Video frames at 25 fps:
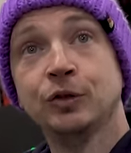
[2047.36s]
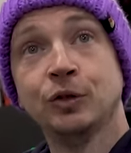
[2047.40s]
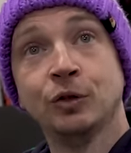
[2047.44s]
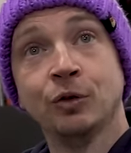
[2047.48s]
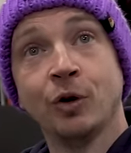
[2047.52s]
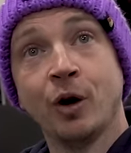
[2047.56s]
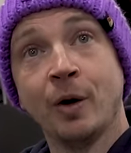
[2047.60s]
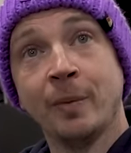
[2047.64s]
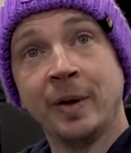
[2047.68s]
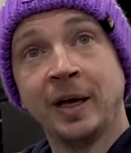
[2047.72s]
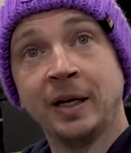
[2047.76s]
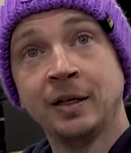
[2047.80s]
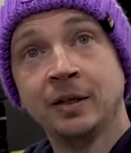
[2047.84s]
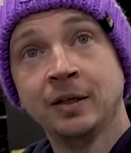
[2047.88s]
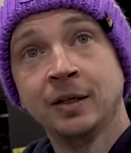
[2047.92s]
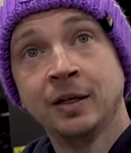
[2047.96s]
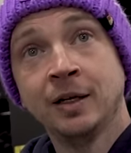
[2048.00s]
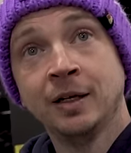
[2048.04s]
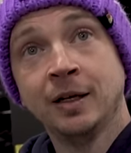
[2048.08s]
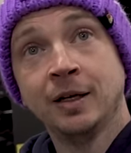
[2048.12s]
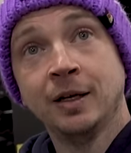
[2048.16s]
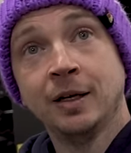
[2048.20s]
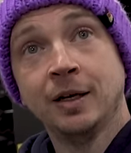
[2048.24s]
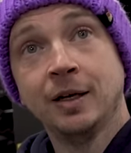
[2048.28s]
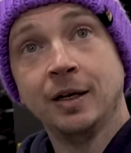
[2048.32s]
you know what I mean?
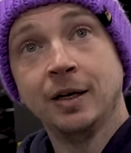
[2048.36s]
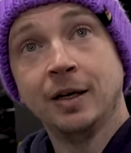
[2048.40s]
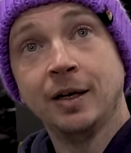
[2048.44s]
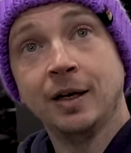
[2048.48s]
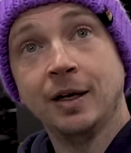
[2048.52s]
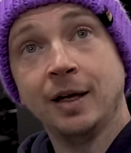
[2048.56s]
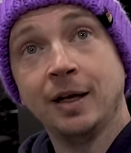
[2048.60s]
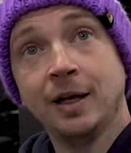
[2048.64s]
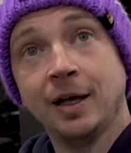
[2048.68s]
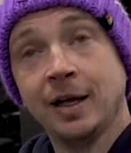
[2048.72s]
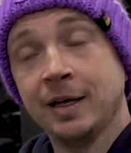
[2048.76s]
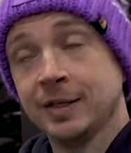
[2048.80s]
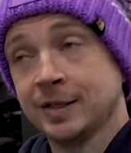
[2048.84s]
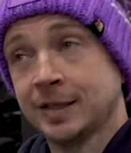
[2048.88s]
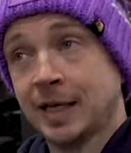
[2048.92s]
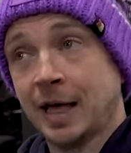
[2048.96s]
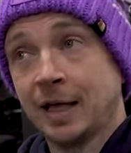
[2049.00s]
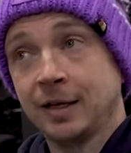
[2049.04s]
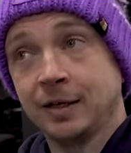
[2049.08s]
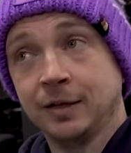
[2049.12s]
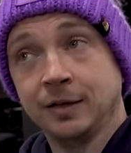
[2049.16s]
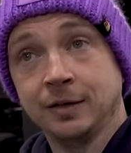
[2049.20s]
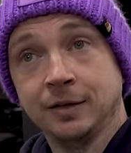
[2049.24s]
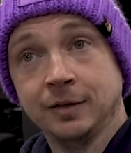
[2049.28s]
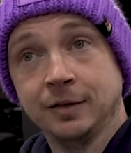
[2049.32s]
Is
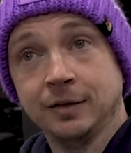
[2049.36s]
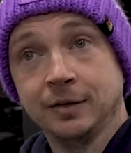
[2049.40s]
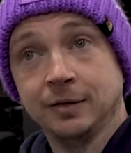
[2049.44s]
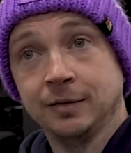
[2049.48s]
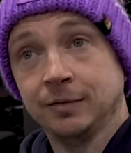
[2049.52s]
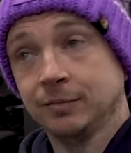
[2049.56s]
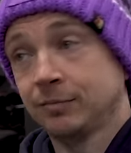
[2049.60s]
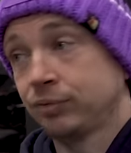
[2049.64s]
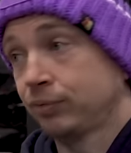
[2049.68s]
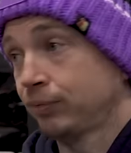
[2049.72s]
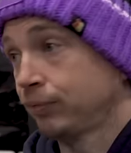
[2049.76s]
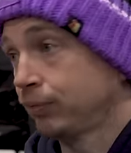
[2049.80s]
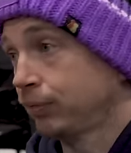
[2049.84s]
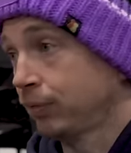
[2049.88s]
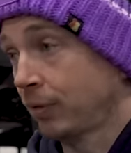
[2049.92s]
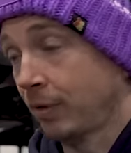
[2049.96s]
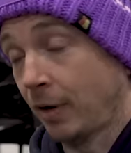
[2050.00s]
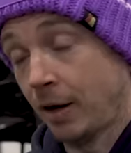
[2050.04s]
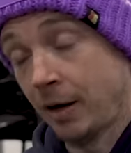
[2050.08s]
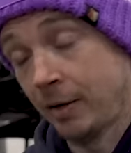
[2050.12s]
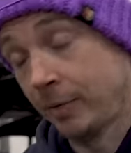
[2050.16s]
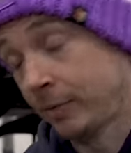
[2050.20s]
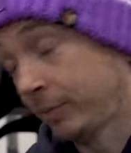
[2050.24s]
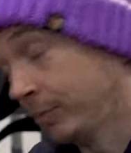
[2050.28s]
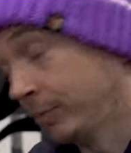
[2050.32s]
that? Oh,